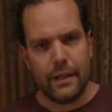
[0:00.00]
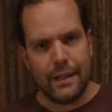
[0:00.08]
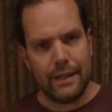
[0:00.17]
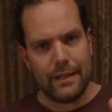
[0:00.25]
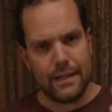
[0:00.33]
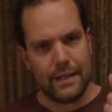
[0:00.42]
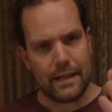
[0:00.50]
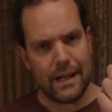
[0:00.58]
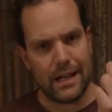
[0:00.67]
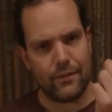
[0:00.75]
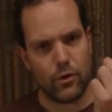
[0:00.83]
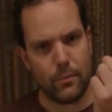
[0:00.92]
It, it
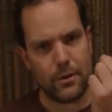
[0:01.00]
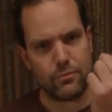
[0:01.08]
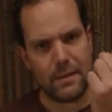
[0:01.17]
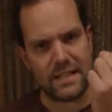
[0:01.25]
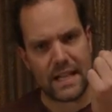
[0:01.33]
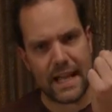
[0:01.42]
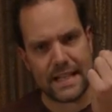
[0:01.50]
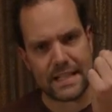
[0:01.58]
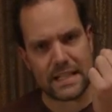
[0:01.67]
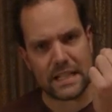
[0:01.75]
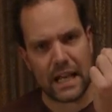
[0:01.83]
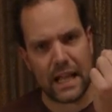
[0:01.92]
kind of almost maintains a
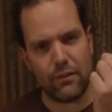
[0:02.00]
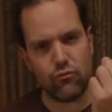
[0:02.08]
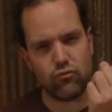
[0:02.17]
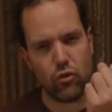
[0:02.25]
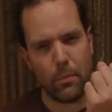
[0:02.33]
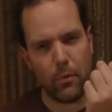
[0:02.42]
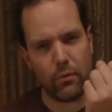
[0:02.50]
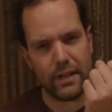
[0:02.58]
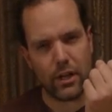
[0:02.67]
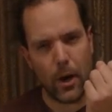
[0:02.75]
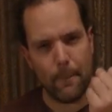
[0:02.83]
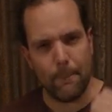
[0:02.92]
slight rubbery
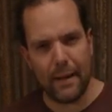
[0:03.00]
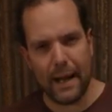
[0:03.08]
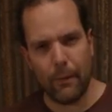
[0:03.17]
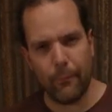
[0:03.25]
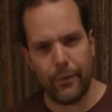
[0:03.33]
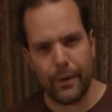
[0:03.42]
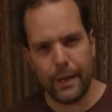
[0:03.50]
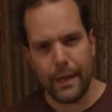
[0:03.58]
compound.